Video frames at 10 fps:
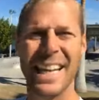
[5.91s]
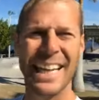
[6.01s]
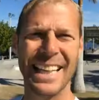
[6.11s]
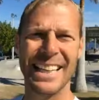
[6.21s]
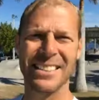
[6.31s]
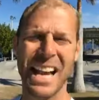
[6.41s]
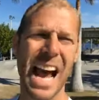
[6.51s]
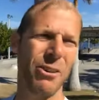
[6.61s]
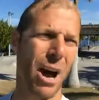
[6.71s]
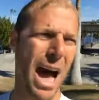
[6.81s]
is
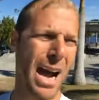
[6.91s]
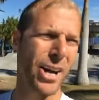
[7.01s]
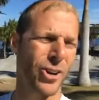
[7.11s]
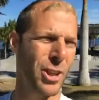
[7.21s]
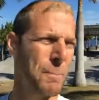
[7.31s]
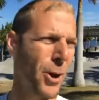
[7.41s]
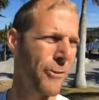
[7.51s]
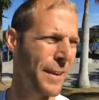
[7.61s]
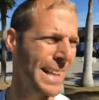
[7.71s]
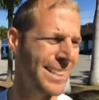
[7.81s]
how to hire the
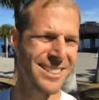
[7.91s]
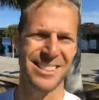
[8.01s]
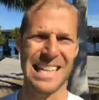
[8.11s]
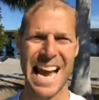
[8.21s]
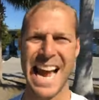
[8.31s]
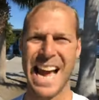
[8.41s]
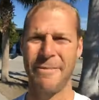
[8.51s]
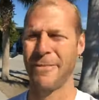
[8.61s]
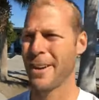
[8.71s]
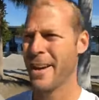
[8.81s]
perfect staff
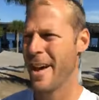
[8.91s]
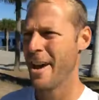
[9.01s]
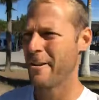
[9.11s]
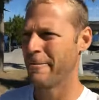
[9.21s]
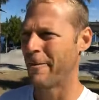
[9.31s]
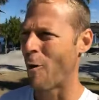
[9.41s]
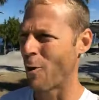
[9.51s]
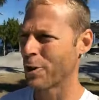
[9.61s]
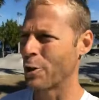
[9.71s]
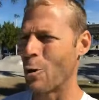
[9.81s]

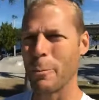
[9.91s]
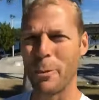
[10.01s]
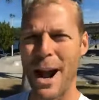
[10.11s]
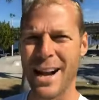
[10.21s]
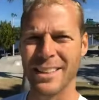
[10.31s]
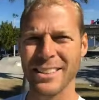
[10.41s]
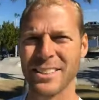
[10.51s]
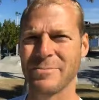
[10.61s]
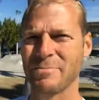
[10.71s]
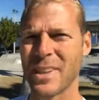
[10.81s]
for your practice.
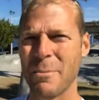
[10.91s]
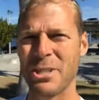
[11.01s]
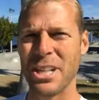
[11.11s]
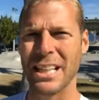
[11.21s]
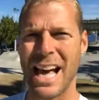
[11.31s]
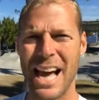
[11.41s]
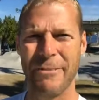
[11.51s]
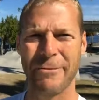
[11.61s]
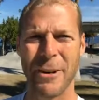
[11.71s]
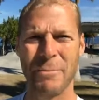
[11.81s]
Coming to you live
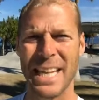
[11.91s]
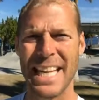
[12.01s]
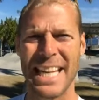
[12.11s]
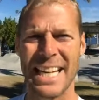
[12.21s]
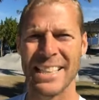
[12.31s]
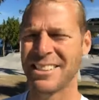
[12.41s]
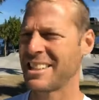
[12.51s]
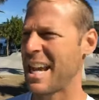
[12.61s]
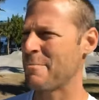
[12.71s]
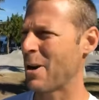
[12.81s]
from the
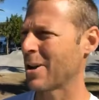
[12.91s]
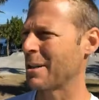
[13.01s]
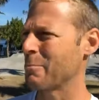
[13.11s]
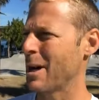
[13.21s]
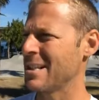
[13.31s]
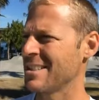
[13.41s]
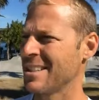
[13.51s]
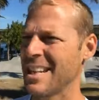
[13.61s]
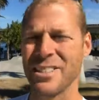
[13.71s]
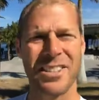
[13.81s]
skate park in Bradenton.
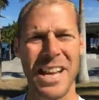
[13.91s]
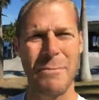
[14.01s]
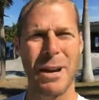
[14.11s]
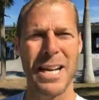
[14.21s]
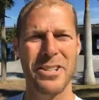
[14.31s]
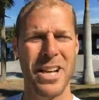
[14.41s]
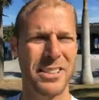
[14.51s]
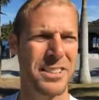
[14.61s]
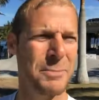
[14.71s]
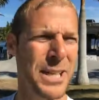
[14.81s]
I just got my
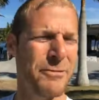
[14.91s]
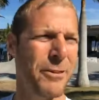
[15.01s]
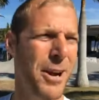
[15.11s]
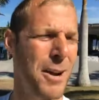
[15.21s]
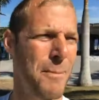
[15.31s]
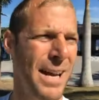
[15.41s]
adjustment from